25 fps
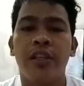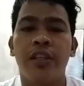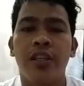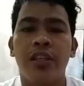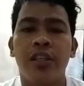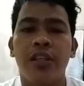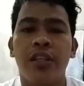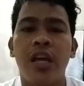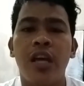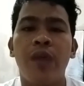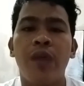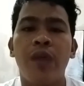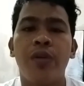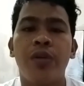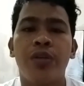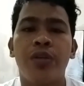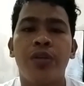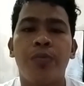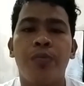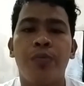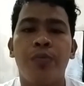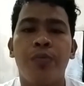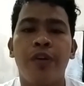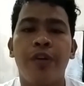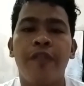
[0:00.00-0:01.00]

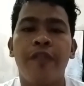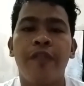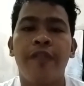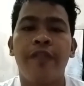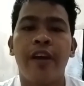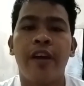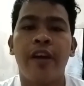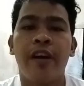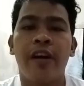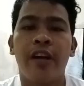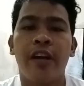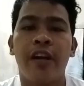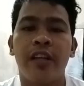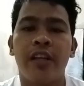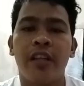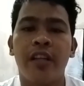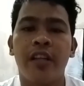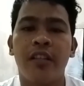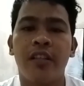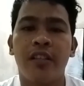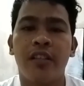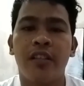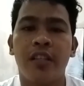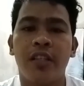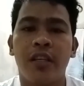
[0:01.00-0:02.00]
necessary to prove their
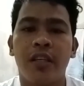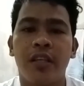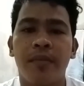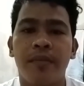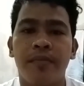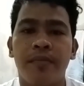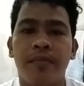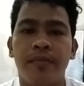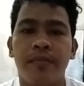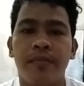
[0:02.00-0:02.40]
identity.